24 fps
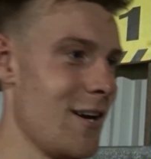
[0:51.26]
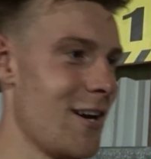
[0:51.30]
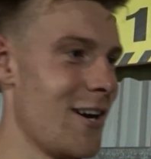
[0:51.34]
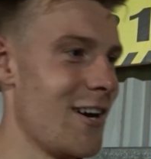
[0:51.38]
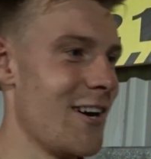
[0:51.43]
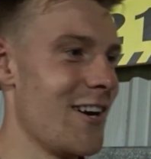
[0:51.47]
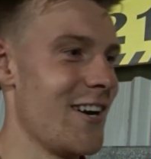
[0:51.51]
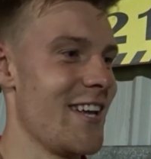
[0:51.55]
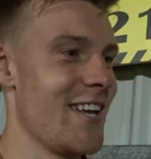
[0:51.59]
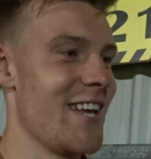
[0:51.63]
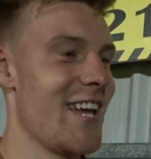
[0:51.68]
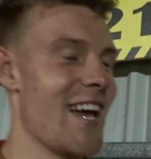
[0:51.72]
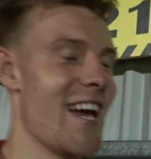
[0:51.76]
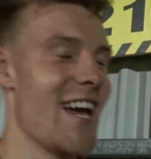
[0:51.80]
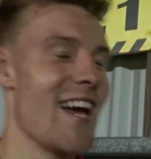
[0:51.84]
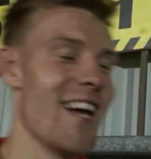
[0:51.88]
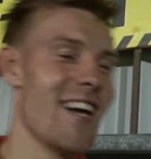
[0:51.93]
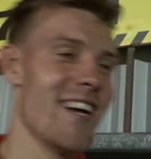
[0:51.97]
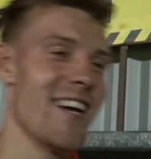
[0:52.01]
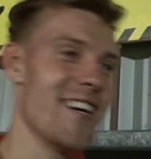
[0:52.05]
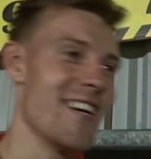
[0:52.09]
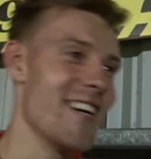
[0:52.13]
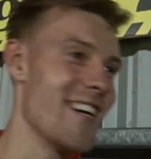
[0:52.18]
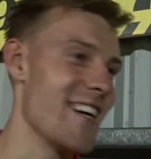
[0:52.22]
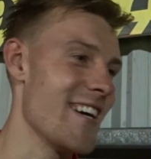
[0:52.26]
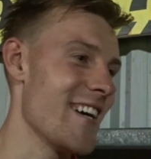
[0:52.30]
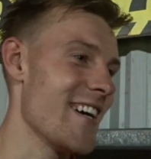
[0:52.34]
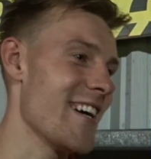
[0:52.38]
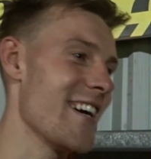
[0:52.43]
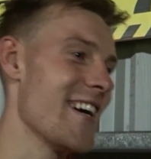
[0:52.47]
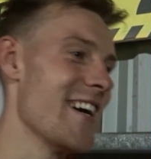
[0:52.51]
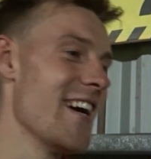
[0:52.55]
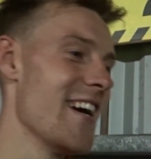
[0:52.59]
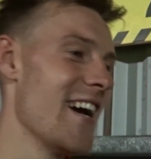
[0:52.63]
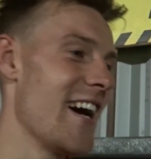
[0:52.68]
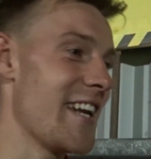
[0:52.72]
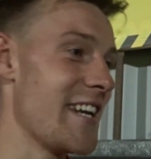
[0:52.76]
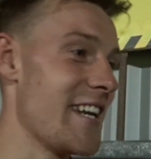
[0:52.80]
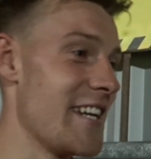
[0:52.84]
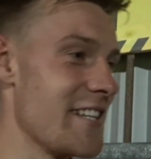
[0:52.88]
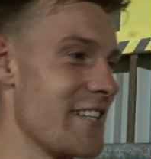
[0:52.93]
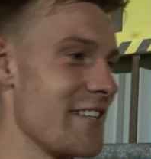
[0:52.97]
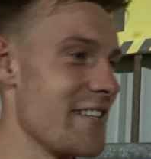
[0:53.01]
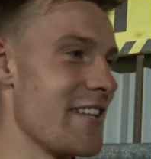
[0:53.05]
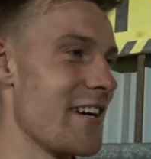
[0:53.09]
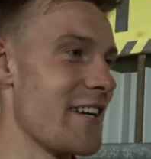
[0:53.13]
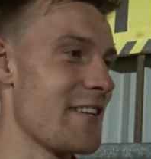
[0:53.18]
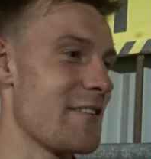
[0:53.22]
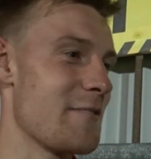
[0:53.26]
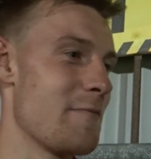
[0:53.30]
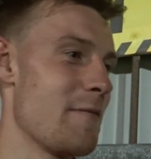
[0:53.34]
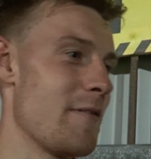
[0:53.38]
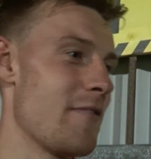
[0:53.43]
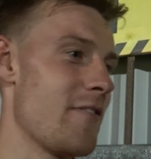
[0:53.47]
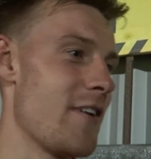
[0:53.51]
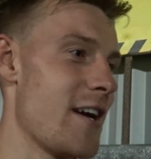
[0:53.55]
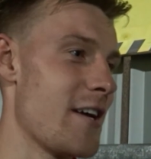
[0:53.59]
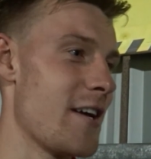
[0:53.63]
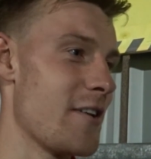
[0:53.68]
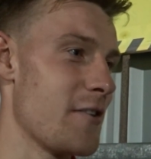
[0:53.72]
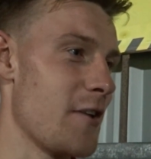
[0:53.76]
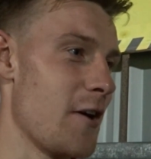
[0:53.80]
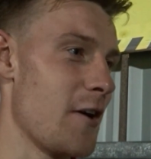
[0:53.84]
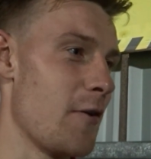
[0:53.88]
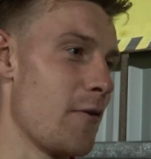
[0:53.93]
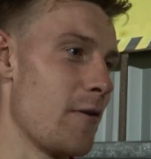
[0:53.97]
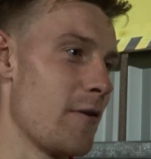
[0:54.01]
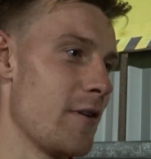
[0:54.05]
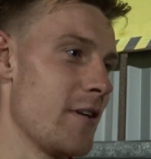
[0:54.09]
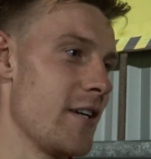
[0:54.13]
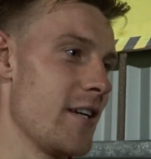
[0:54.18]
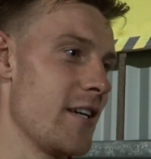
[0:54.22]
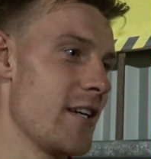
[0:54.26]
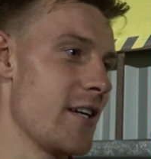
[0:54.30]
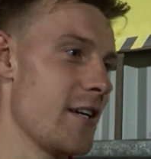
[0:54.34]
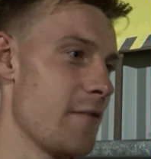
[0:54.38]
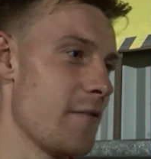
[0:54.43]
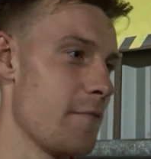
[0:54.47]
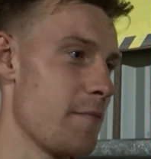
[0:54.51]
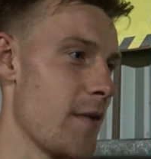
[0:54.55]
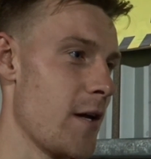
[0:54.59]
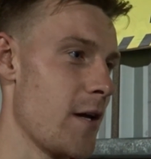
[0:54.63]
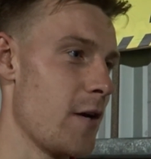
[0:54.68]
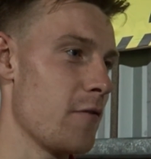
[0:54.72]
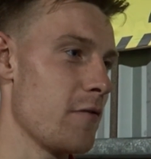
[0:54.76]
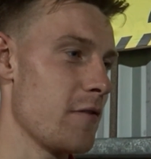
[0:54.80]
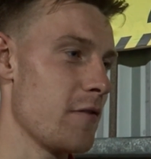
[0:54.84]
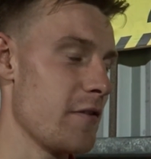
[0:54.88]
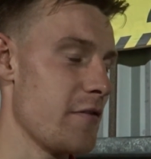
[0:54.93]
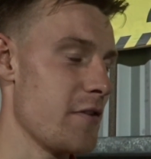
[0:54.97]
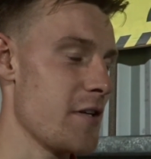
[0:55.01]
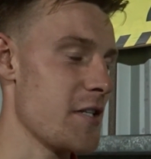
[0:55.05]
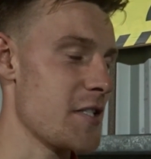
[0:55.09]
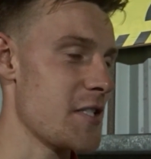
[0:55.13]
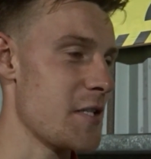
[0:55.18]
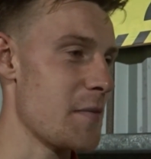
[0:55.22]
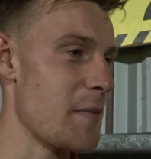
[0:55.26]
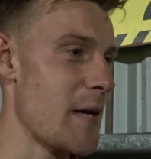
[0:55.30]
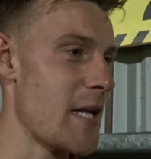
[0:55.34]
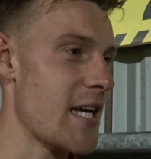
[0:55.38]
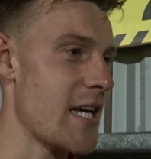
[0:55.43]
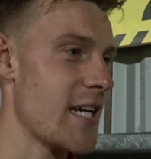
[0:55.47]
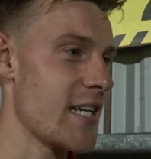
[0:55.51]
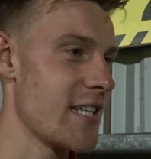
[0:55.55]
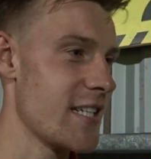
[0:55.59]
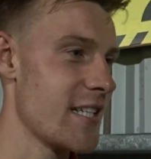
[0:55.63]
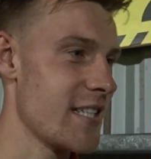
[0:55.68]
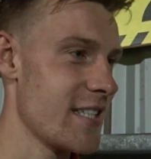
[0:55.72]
Oh, yeah, I needed that, to be fair, so hopefully first of many.